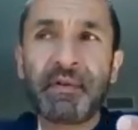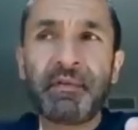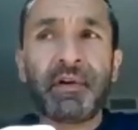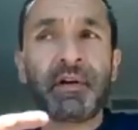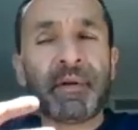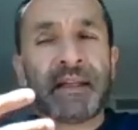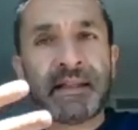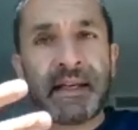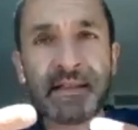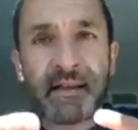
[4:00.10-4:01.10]
they've heard about
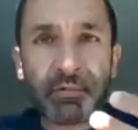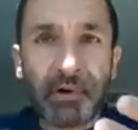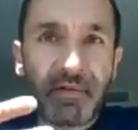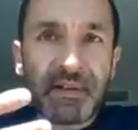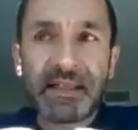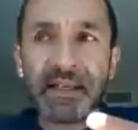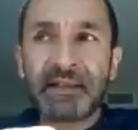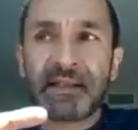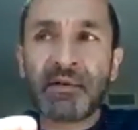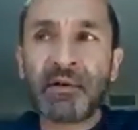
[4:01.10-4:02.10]
data privacy
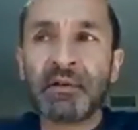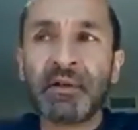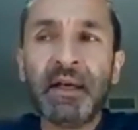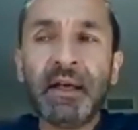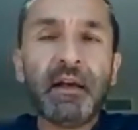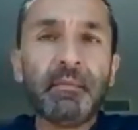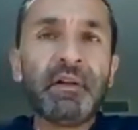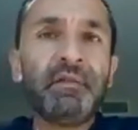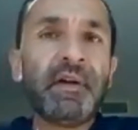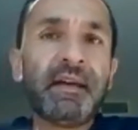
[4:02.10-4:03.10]
and so on,
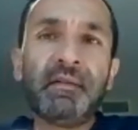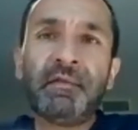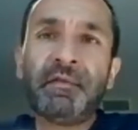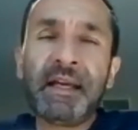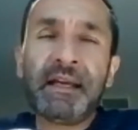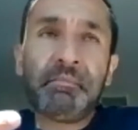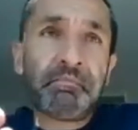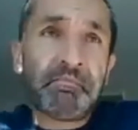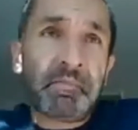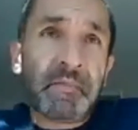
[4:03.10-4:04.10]
but
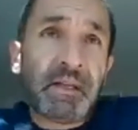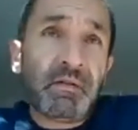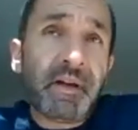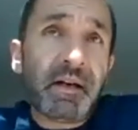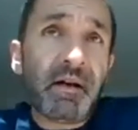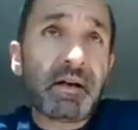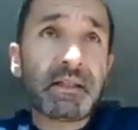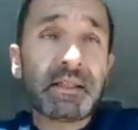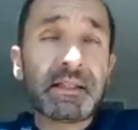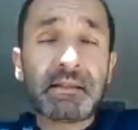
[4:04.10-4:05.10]
they're
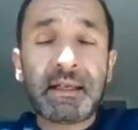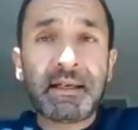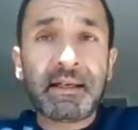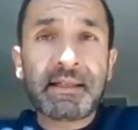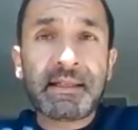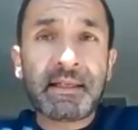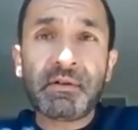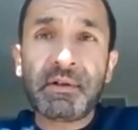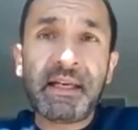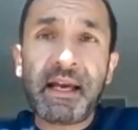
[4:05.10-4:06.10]
not
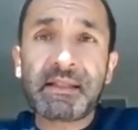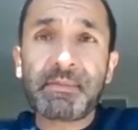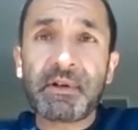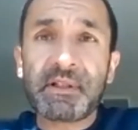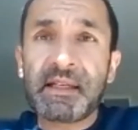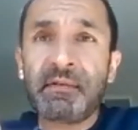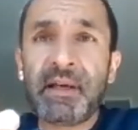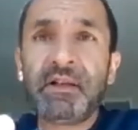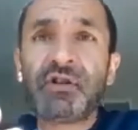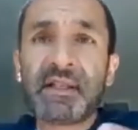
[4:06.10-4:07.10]
security experts, and
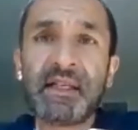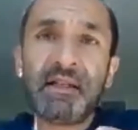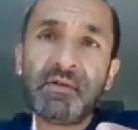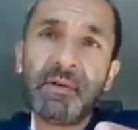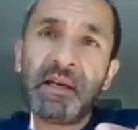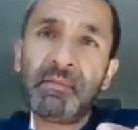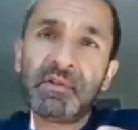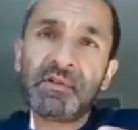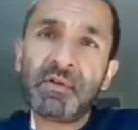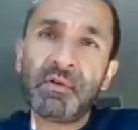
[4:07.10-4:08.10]
we just need to be able
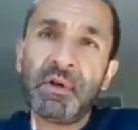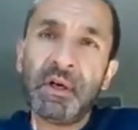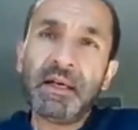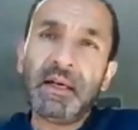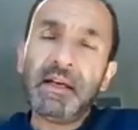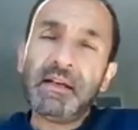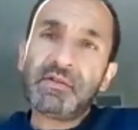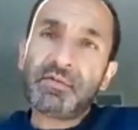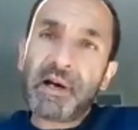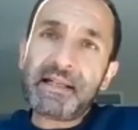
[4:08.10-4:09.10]
to
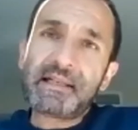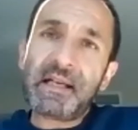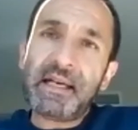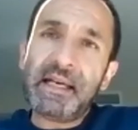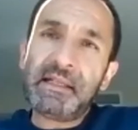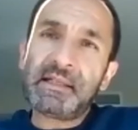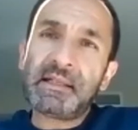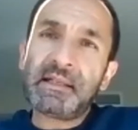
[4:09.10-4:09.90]
translate